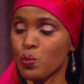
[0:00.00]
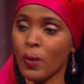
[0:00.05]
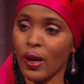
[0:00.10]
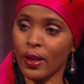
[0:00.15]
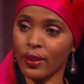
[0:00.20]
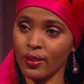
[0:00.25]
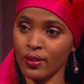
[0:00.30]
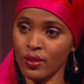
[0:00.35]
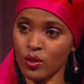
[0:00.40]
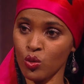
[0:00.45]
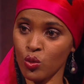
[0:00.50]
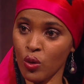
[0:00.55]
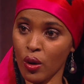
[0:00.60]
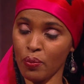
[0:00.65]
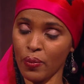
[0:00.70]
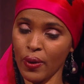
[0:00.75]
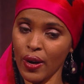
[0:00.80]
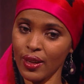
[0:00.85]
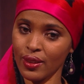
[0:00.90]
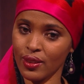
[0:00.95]
mothers who are
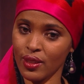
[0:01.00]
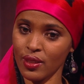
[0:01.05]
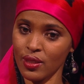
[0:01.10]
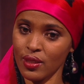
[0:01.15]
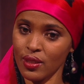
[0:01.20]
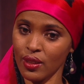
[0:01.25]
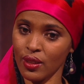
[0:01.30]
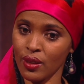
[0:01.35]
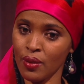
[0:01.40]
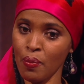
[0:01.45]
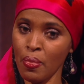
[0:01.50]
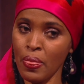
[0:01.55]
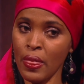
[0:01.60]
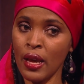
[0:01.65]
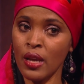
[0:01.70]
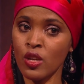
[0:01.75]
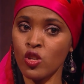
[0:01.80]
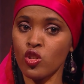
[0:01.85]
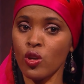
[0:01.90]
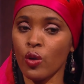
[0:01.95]
practicing.
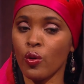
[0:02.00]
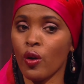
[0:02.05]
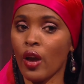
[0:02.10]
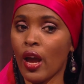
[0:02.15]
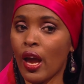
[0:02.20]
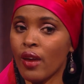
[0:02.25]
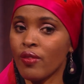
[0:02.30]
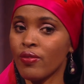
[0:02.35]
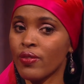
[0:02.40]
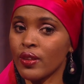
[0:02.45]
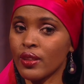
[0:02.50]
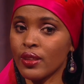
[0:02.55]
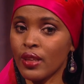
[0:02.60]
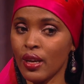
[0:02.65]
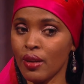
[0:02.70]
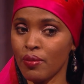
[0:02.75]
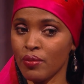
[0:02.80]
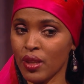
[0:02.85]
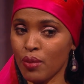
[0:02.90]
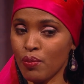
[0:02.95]
So every
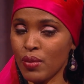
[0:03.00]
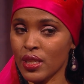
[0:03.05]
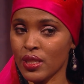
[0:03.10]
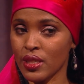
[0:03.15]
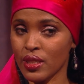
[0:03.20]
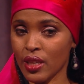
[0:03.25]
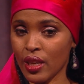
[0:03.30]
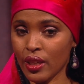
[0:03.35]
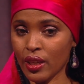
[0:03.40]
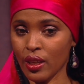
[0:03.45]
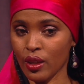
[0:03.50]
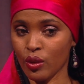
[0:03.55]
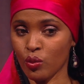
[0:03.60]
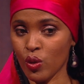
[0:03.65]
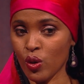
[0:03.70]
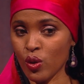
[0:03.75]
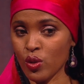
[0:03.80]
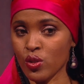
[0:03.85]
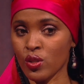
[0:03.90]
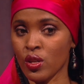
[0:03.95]
time the message I get
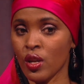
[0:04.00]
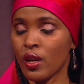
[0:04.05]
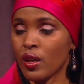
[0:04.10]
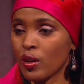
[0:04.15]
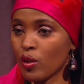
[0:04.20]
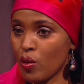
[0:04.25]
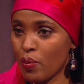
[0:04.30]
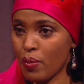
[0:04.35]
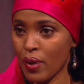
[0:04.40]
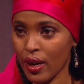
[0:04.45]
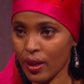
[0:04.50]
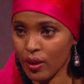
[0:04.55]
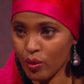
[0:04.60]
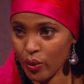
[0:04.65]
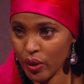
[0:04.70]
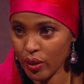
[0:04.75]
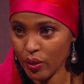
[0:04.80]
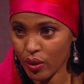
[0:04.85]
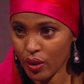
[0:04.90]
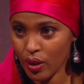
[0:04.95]
was, go back
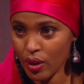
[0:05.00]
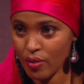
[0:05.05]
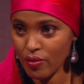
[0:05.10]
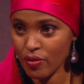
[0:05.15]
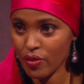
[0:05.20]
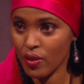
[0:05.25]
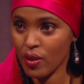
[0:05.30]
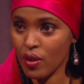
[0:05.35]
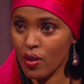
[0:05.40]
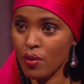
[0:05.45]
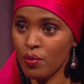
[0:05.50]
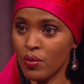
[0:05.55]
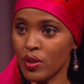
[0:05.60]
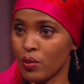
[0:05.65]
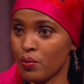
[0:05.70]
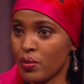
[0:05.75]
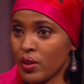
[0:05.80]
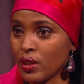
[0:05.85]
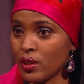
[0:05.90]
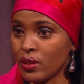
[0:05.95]
where you come from,
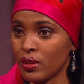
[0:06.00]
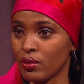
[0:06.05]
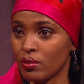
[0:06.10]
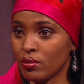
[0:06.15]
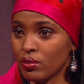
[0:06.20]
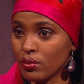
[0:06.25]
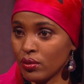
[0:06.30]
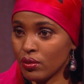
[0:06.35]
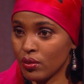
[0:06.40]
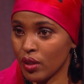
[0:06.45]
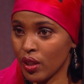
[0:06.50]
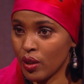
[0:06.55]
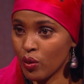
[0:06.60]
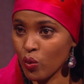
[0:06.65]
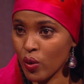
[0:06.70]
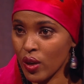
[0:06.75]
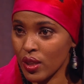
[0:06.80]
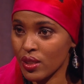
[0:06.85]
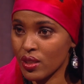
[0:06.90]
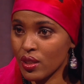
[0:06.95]
you've been in
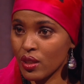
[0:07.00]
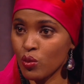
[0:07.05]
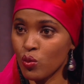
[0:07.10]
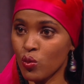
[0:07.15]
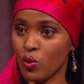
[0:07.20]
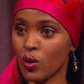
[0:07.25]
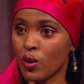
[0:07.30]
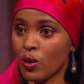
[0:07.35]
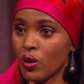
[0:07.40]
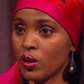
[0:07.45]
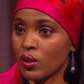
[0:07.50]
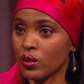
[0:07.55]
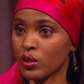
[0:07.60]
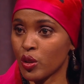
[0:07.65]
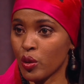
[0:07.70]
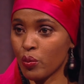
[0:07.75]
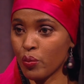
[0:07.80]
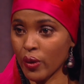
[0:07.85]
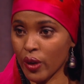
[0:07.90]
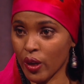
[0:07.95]
Western world,
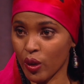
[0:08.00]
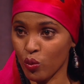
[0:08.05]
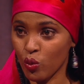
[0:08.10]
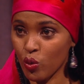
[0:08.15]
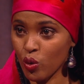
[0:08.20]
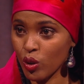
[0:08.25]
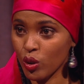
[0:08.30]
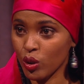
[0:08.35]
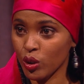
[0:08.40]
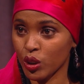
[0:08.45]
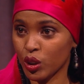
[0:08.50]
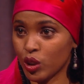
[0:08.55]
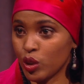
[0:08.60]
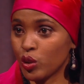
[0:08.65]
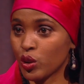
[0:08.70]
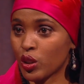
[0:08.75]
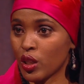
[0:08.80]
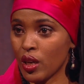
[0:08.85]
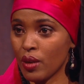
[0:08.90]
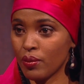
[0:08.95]
you're brainwashed,
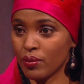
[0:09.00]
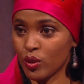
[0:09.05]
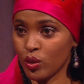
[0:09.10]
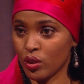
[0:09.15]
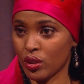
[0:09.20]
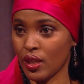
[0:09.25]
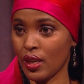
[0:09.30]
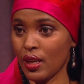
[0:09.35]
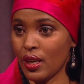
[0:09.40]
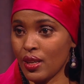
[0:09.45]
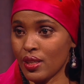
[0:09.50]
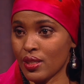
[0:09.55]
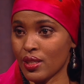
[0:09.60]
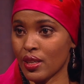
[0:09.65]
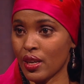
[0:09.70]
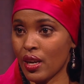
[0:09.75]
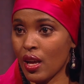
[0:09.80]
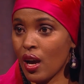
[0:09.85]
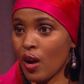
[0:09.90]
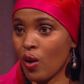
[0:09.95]
you came to tell us
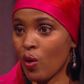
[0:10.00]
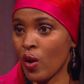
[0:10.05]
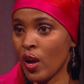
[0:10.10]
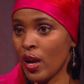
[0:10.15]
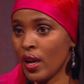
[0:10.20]
now